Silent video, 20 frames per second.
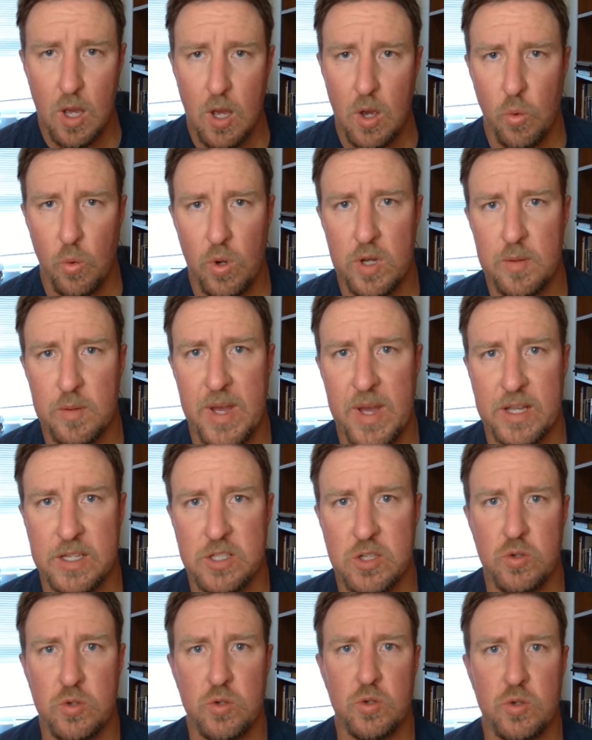Welcome back
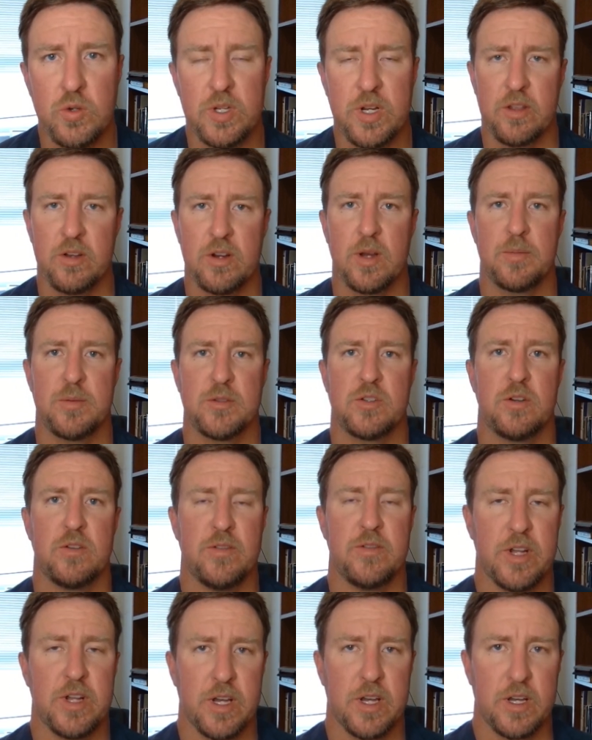to another episode of
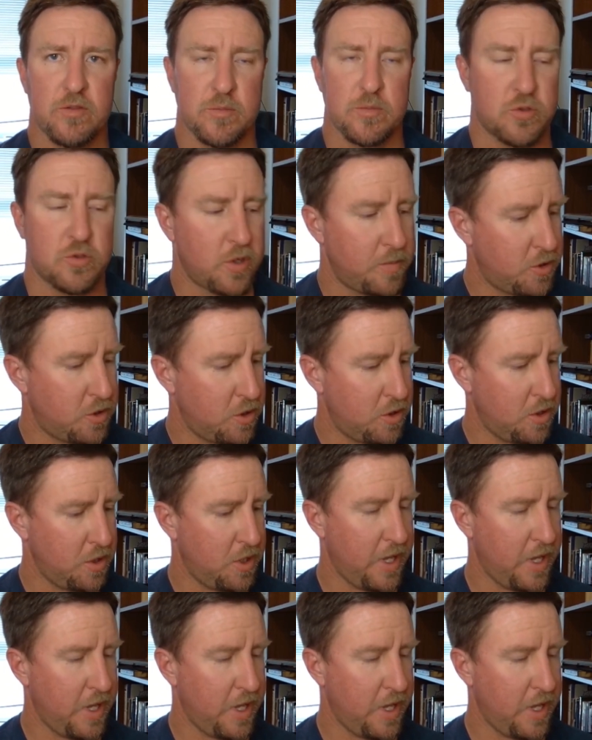A Nugget from Scripture.